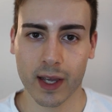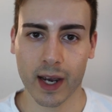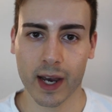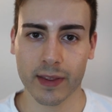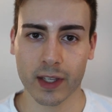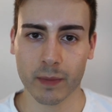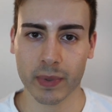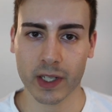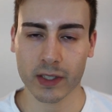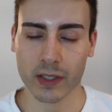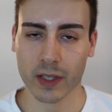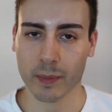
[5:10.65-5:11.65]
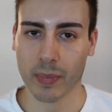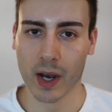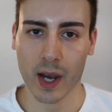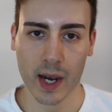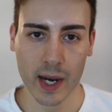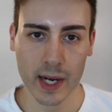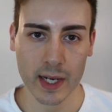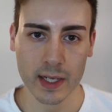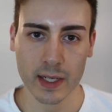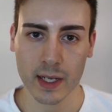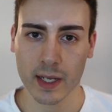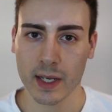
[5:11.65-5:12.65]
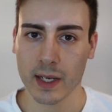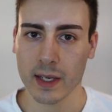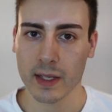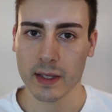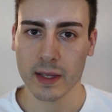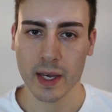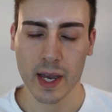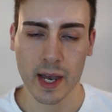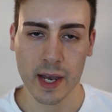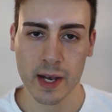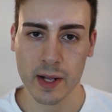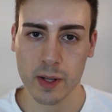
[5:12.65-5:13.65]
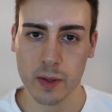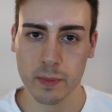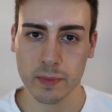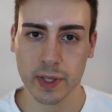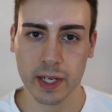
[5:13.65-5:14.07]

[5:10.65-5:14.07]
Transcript: I think because of the pine, the elm,